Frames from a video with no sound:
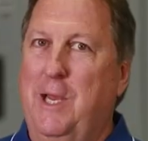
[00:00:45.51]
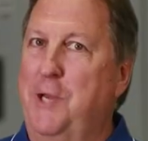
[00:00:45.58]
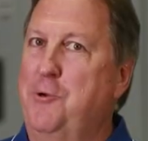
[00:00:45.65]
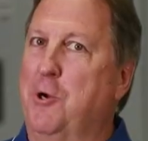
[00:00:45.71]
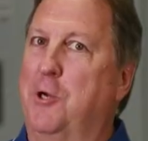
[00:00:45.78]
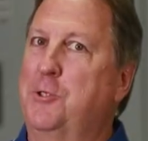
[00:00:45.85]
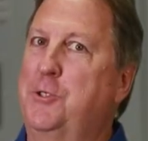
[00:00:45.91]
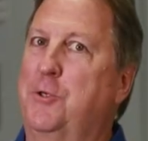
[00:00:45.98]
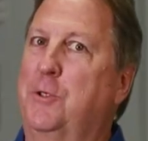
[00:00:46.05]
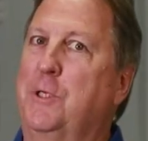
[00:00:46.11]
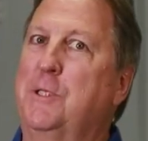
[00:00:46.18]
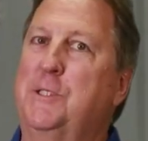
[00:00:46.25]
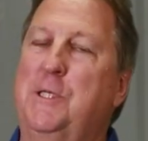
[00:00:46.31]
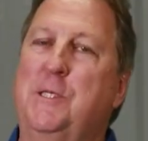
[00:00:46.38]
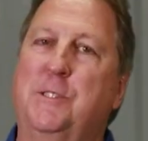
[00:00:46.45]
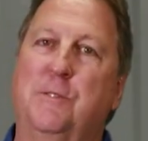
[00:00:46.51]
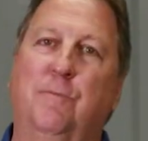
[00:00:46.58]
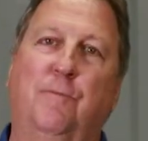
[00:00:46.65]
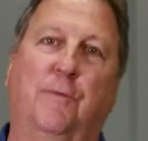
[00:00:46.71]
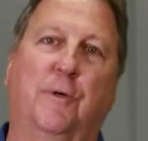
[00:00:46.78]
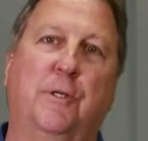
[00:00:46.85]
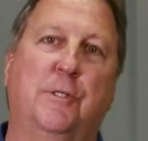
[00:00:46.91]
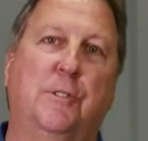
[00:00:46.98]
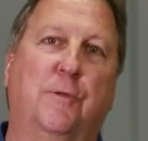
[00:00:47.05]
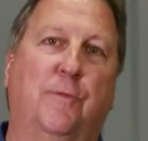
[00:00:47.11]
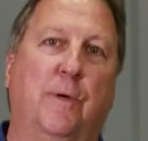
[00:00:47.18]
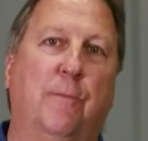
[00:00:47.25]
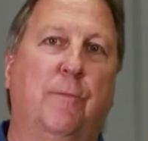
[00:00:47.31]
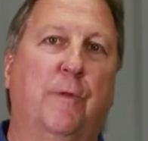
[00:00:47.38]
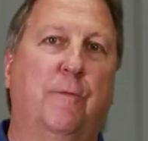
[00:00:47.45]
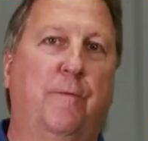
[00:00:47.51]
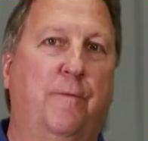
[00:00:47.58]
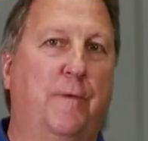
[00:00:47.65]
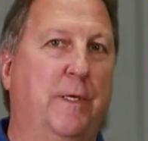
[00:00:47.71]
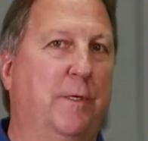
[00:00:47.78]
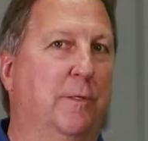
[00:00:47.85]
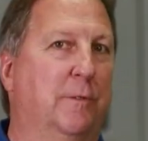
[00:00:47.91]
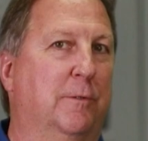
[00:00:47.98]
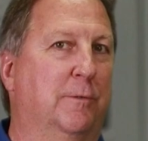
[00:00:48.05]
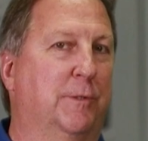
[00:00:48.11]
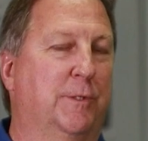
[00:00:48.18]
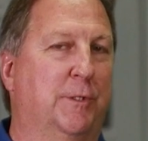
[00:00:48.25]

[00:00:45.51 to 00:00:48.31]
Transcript: And you're also gonna see some footage from the field.